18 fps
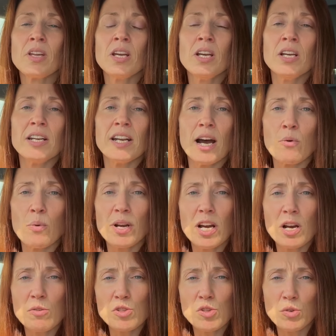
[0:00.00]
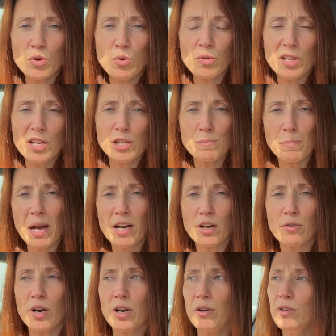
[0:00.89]
Now, when I was on all these back
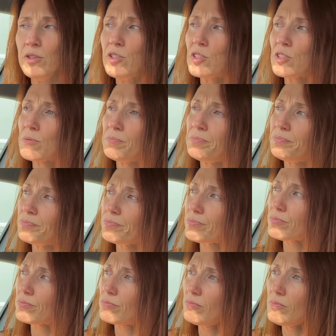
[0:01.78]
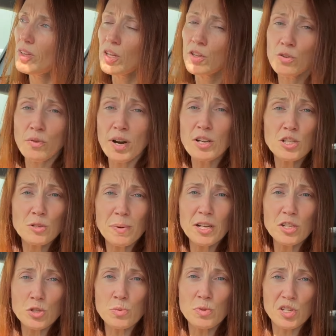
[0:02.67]
roads, the
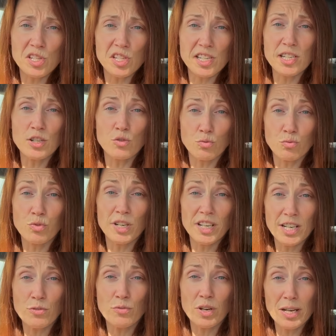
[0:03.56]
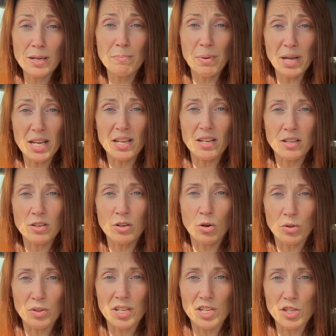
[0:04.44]
roundabouts were still really, really big
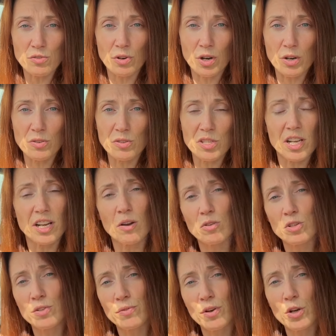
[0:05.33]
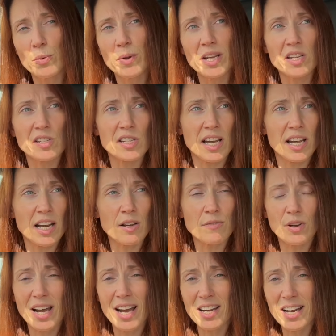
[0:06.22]
on these roads, and I was following a sat-nav.
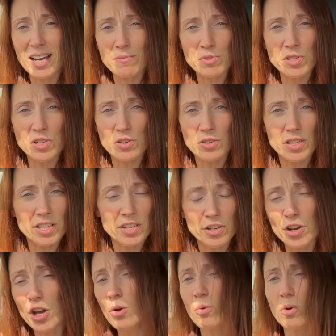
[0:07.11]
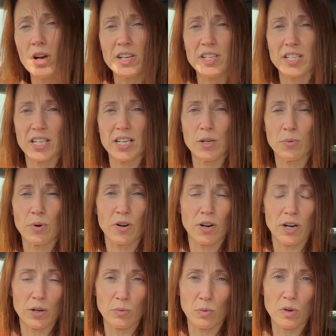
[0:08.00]
I had absolutely no idea where
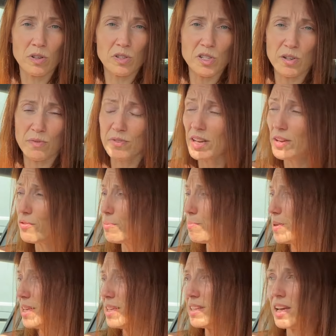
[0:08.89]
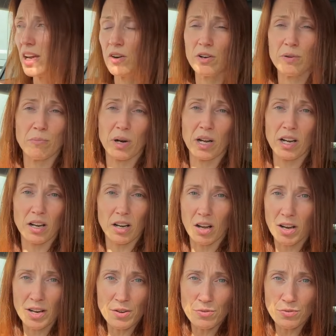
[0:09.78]
I was. I've never been there in my
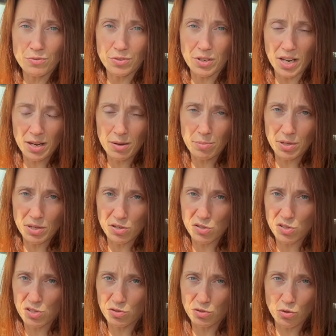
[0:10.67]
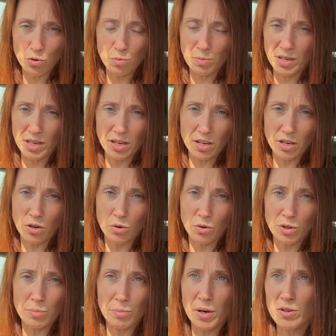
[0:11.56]
life, yeah, because normally I go
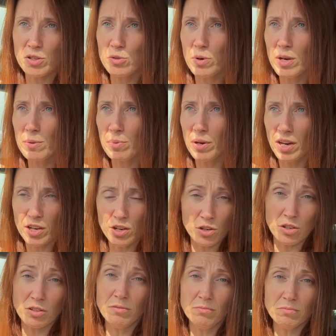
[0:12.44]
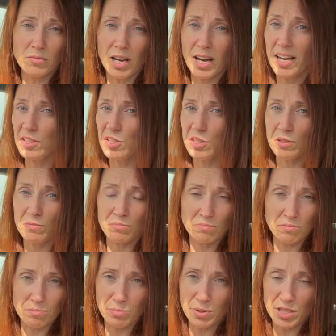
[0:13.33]
on the motorway, but I couldn't. I had to
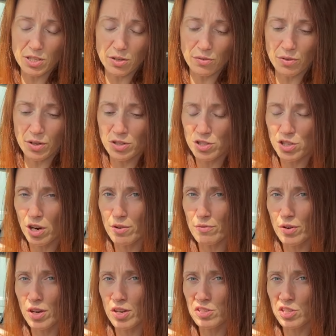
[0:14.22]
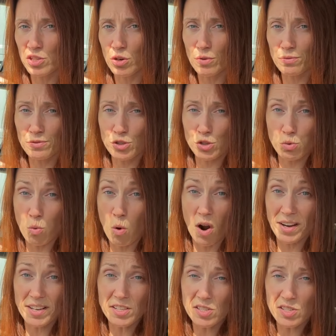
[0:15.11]
be diverted off
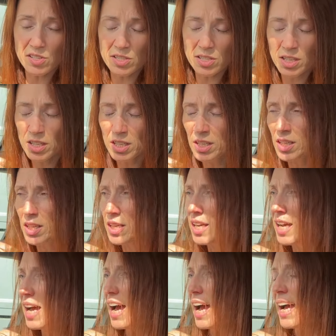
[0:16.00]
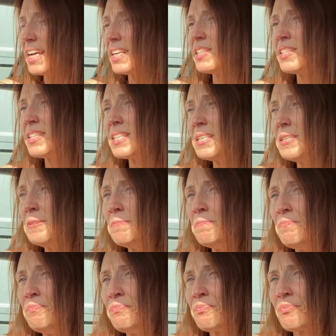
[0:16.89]
twice. And
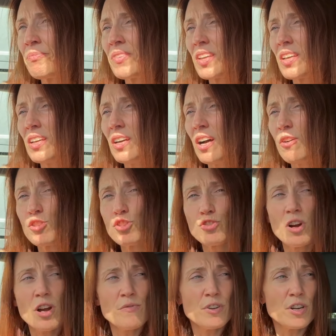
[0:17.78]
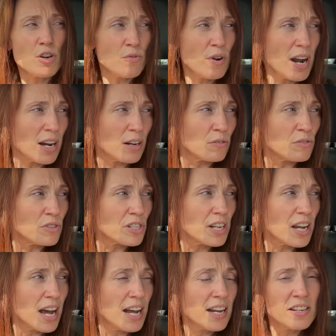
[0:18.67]
I was driving around
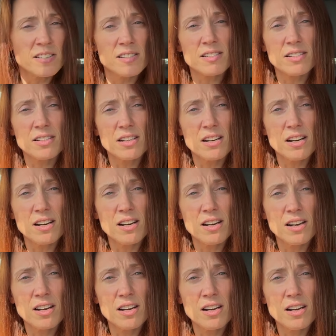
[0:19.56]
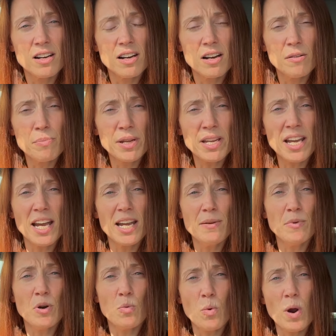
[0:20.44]
and I
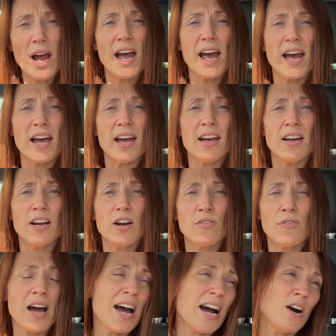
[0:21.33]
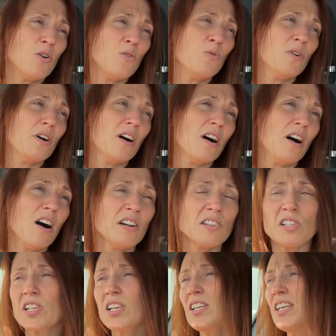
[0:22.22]
became aware of how
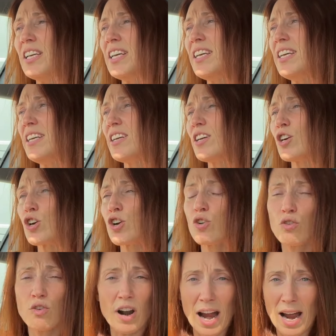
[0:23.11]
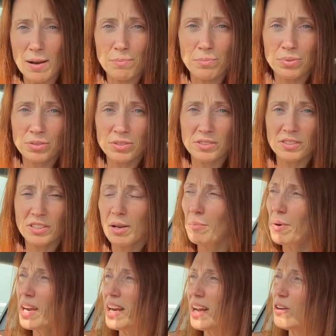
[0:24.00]
utterly crap, am
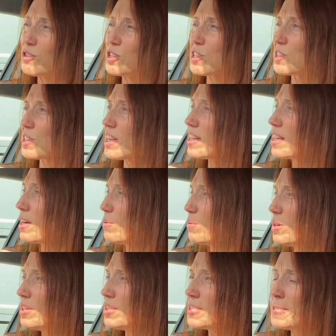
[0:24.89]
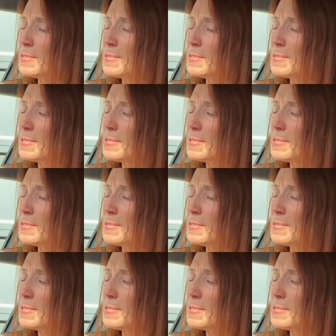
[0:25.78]
I allowed to say that word?